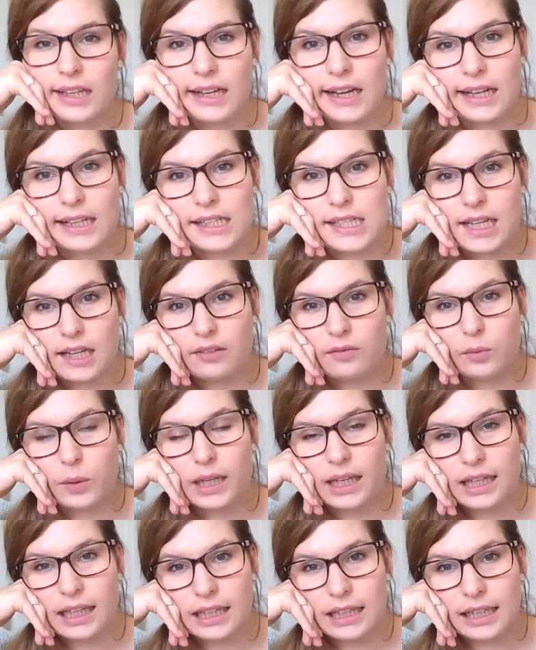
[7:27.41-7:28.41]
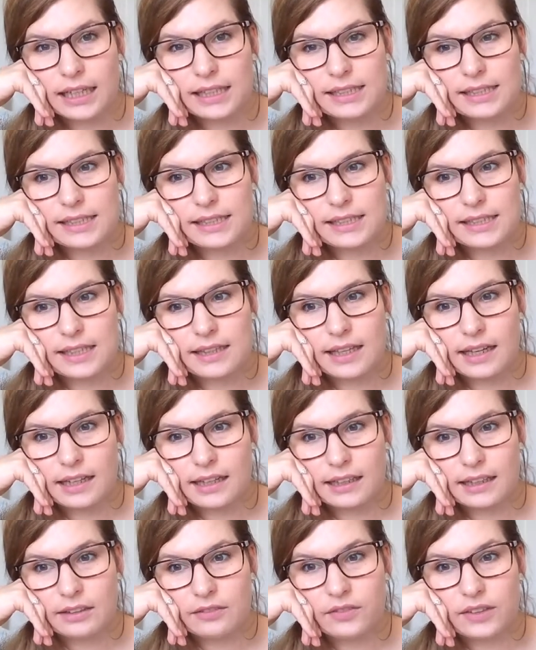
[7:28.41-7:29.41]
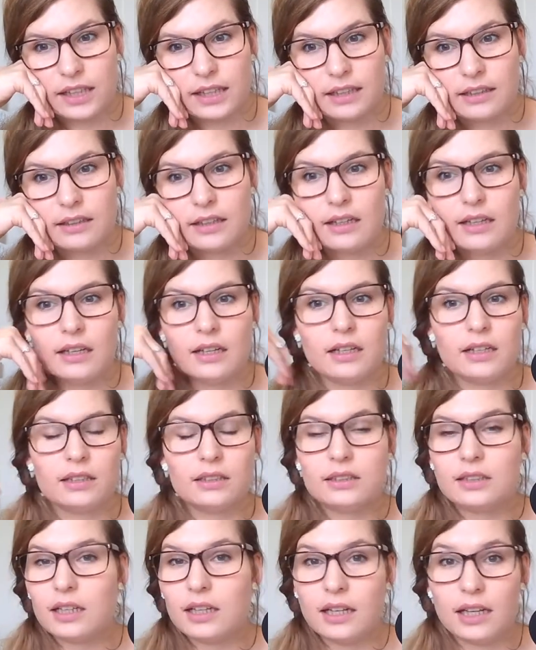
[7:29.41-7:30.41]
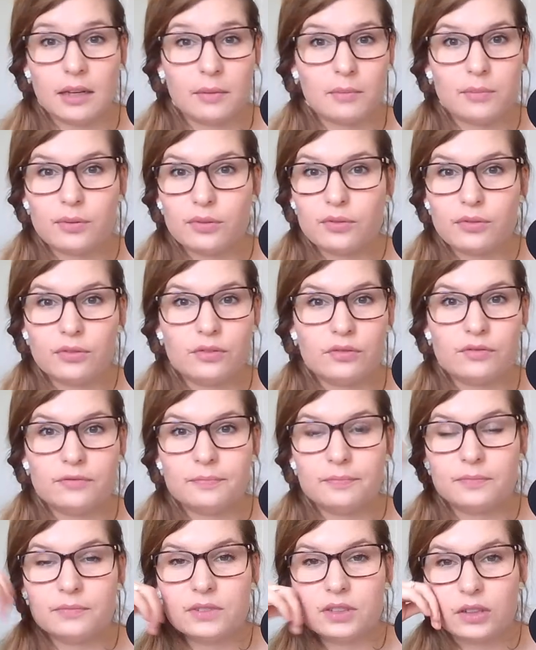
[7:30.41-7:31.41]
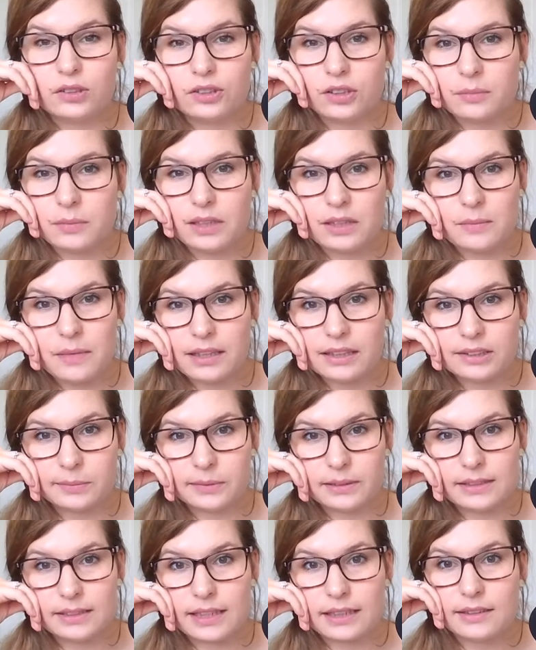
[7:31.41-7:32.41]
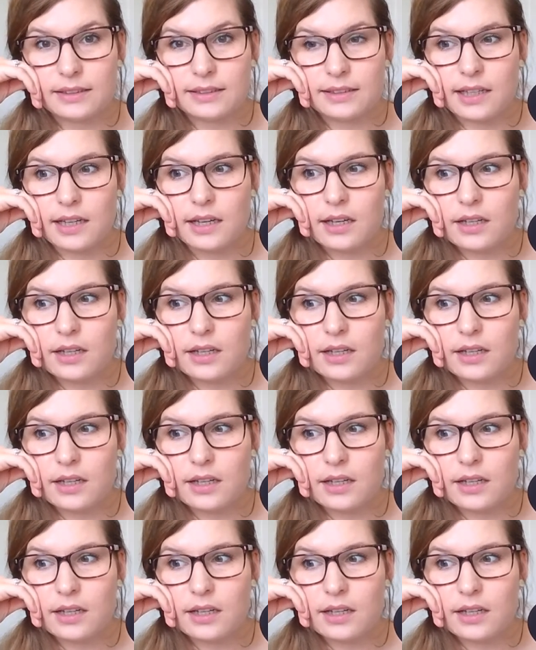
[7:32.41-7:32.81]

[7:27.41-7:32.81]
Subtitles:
And it's kind of weekly classes and that kind of thing to improve social media management skills.